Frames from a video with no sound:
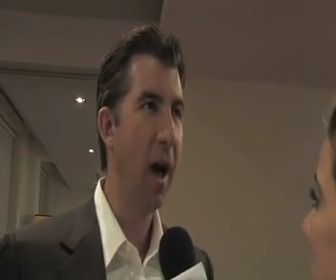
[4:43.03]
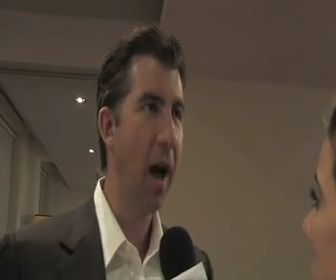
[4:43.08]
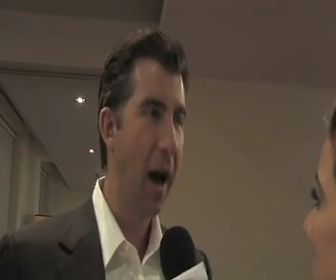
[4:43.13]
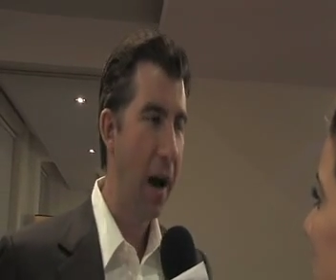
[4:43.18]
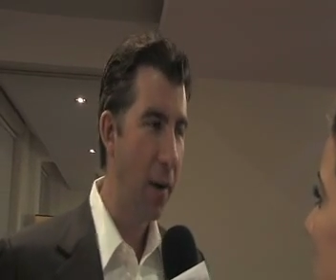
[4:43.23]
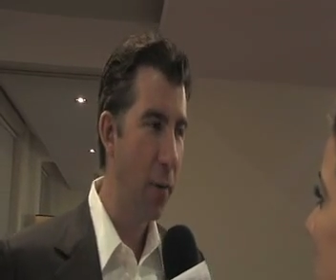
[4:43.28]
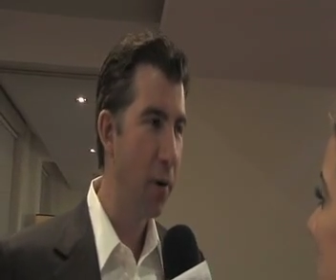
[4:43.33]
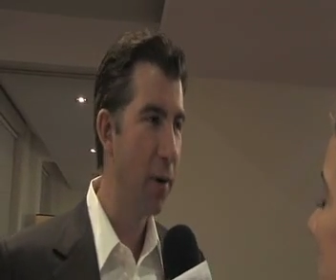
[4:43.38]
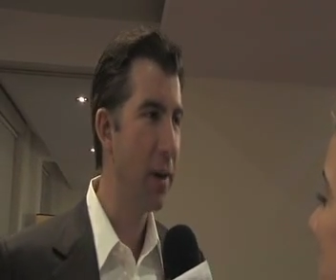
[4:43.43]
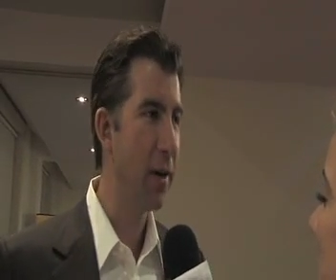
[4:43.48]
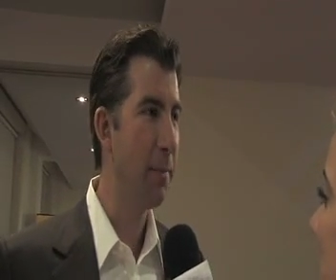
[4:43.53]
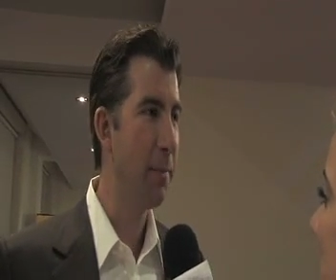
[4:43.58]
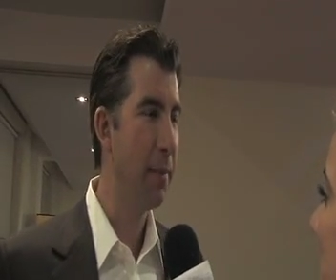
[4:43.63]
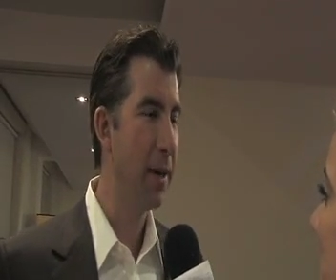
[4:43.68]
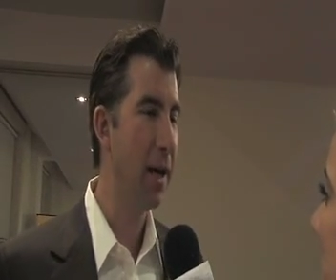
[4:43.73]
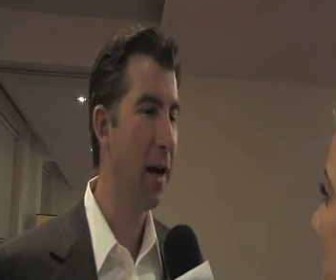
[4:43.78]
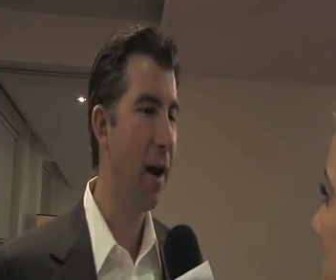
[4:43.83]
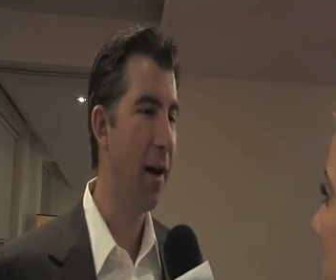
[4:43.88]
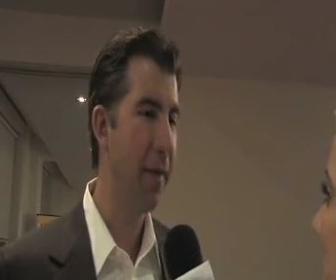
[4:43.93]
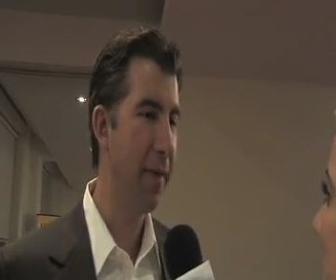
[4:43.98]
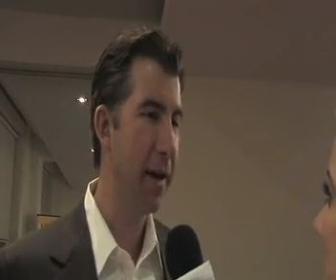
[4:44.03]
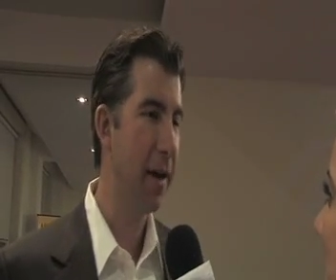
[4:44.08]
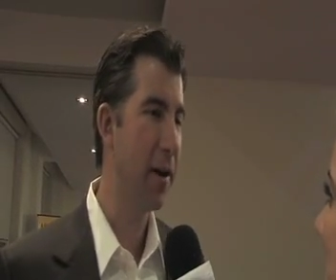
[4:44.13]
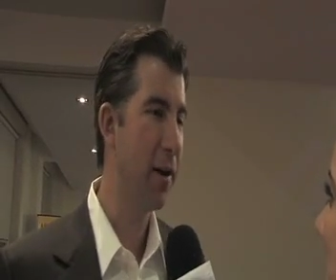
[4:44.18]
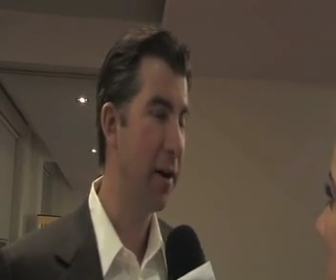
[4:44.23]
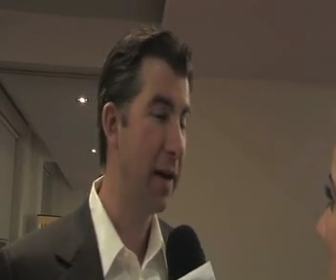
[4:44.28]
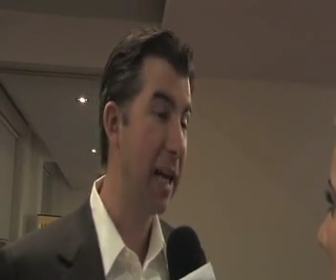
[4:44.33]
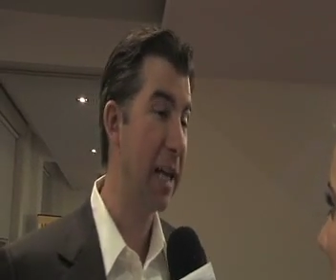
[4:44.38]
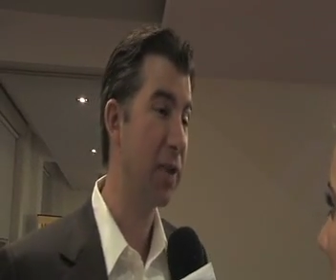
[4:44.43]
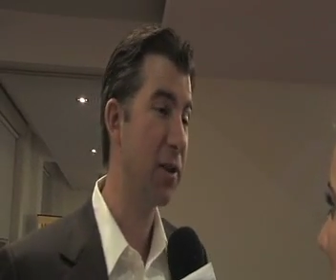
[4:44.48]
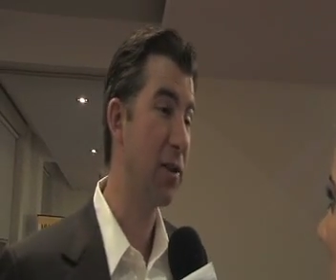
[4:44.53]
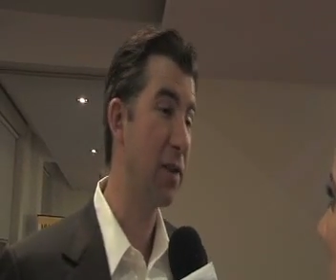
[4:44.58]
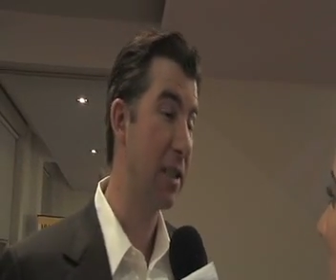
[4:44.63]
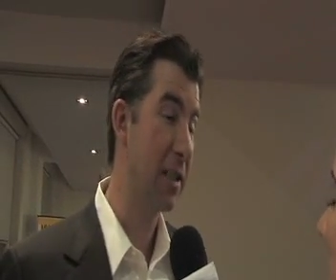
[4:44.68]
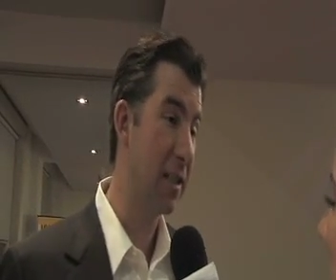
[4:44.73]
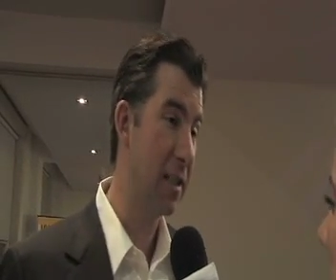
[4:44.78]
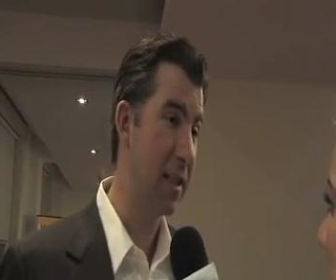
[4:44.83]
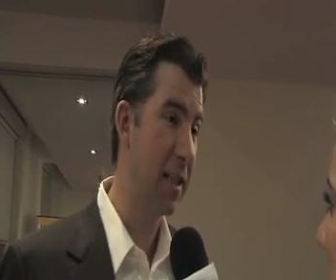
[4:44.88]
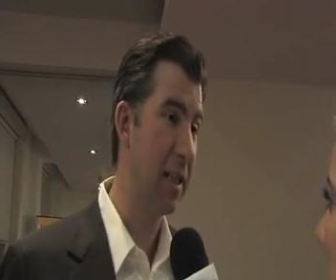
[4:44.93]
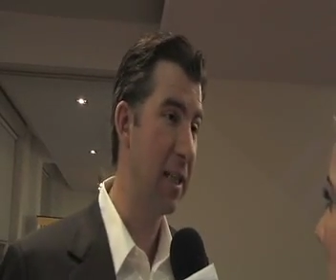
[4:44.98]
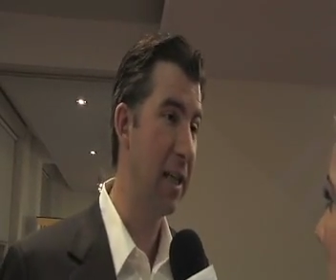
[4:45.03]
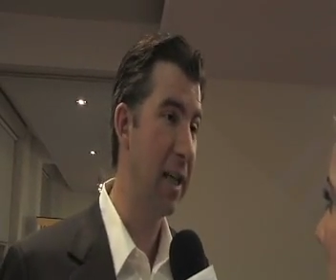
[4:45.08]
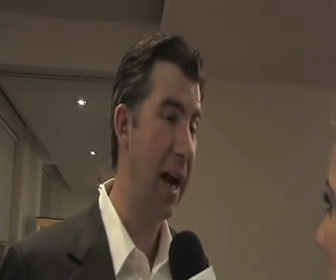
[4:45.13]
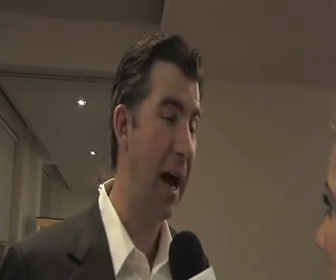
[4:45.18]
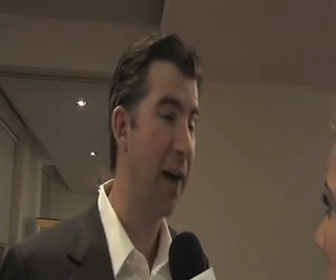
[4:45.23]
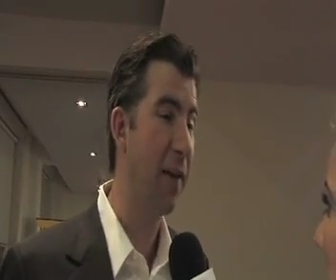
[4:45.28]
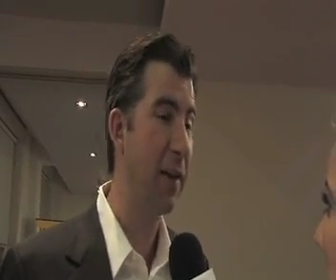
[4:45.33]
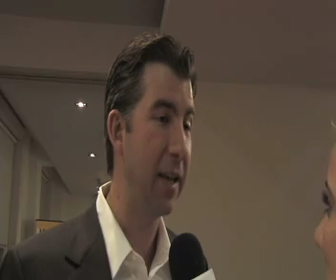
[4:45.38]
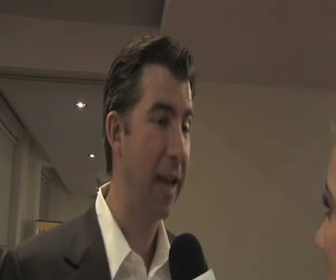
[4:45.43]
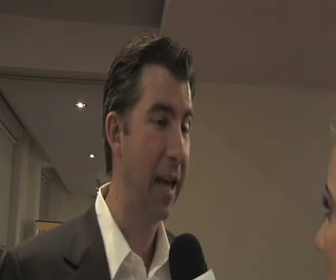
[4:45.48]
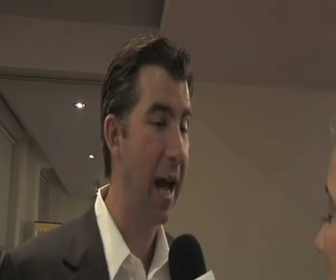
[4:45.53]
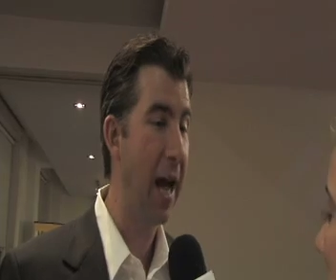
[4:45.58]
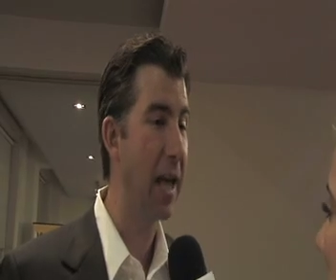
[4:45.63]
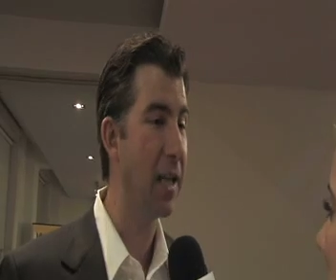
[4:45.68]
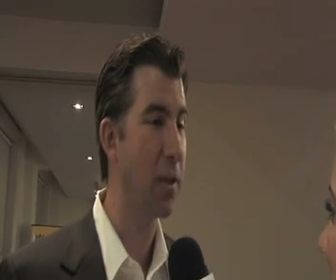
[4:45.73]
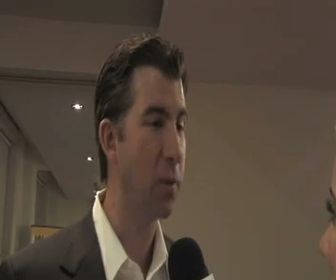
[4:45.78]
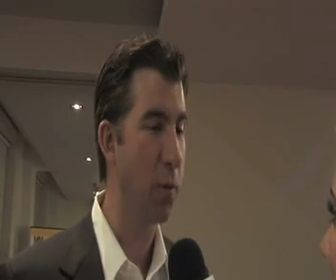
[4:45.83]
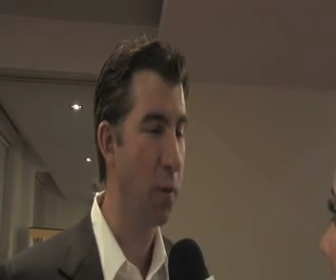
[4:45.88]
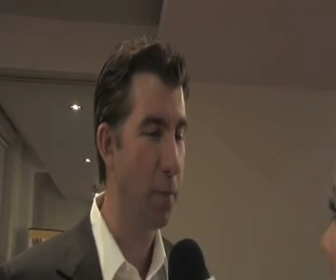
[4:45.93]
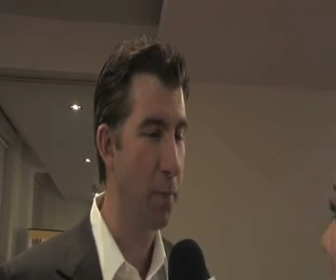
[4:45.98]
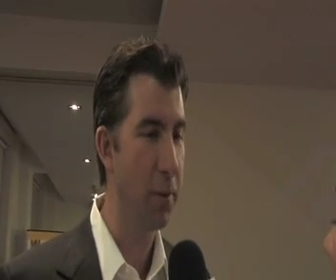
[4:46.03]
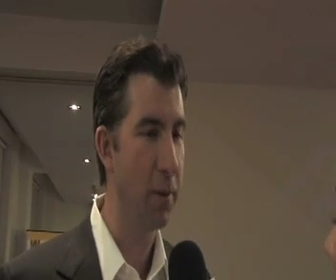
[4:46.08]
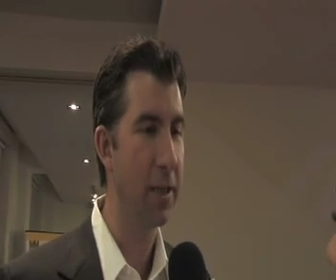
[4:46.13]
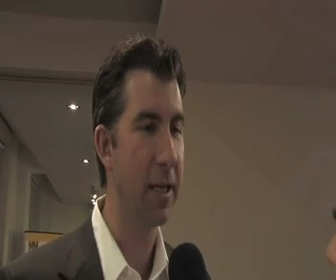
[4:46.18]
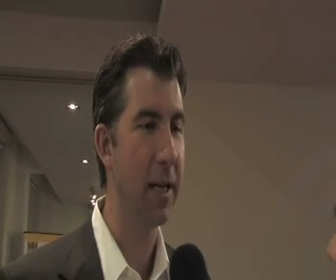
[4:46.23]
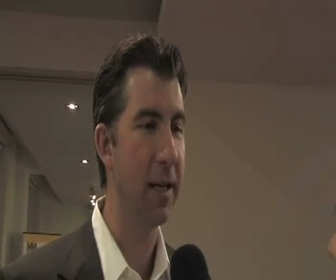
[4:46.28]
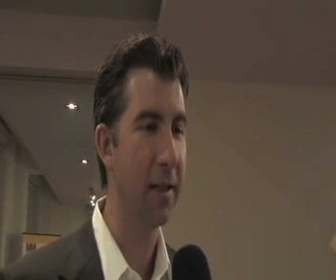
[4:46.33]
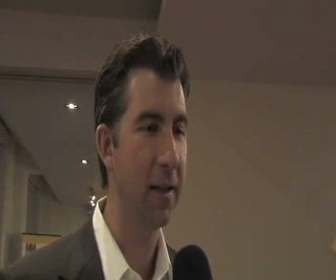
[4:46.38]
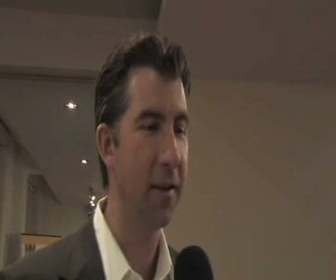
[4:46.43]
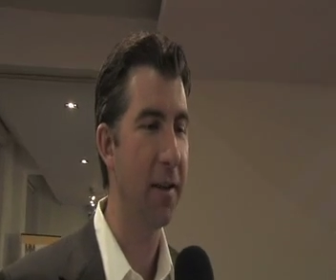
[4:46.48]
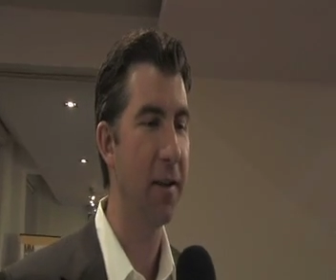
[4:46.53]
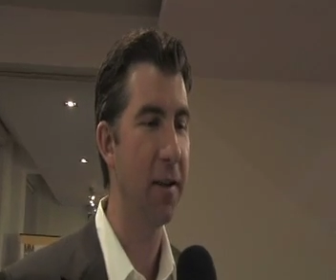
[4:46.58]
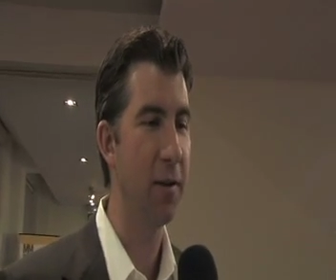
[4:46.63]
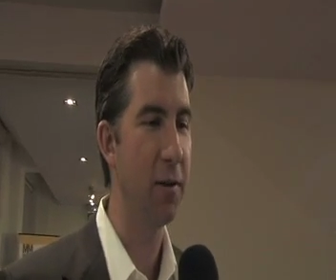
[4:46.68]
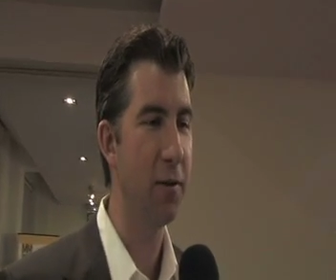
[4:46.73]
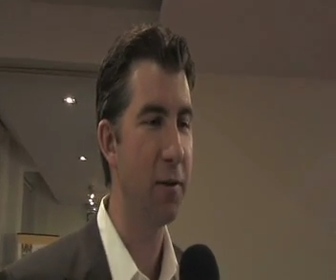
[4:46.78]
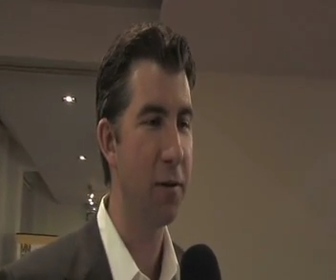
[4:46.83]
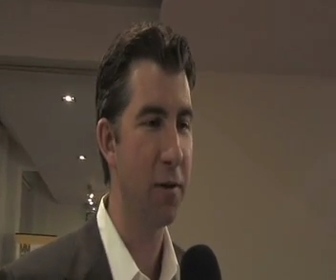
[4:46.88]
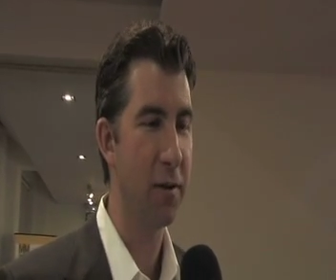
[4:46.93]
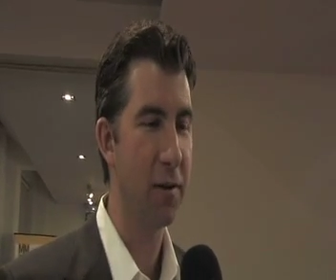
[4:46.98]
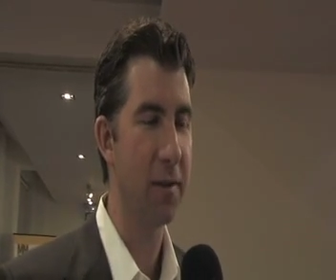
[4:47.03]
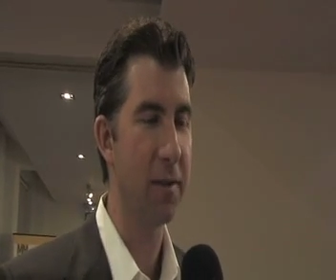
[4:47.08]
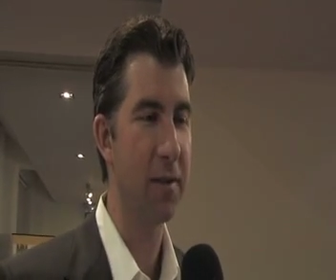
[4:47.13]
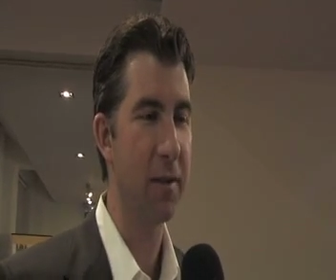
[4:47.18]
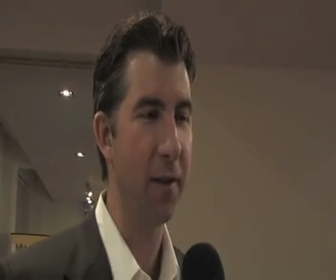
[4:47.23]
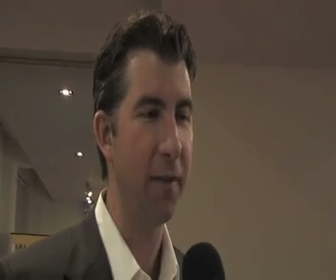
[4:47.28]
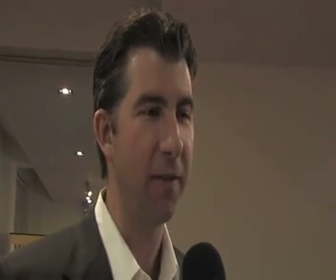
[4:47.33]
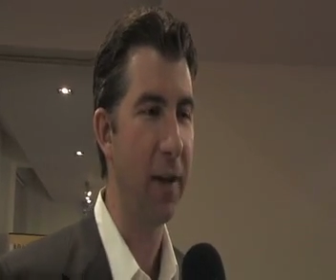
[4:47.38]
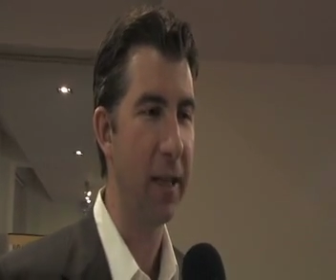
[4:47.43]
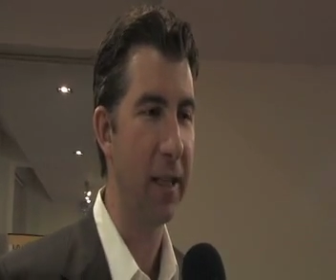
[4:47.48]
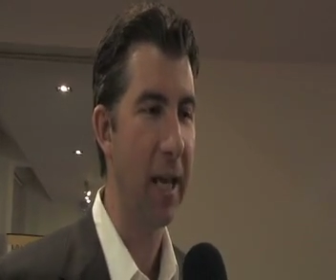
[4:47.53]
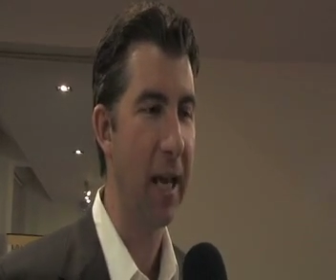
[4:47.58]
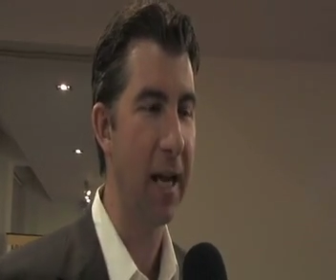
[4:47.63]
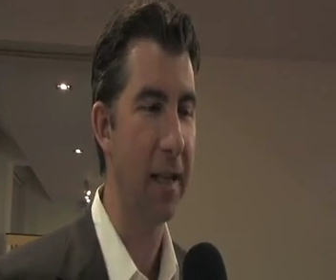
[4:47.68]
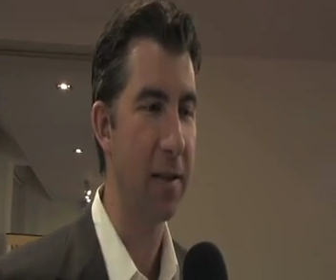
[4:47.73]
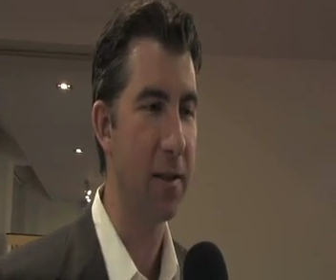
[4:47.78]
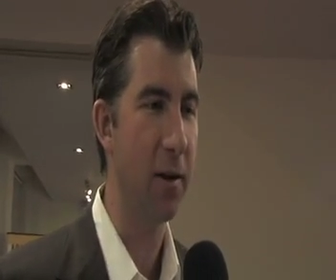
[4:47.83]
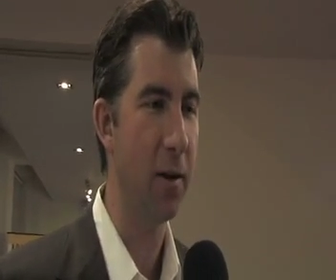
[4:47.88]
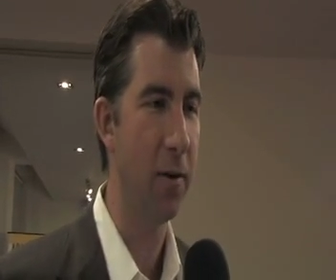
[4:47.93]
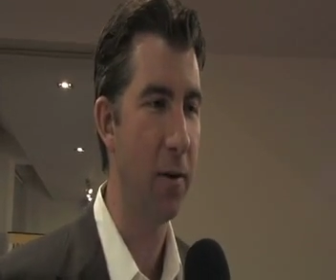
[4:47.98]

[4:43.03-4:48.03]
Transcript: I wanted to be on there and actually see how the ads were presented to the users and stuff like that.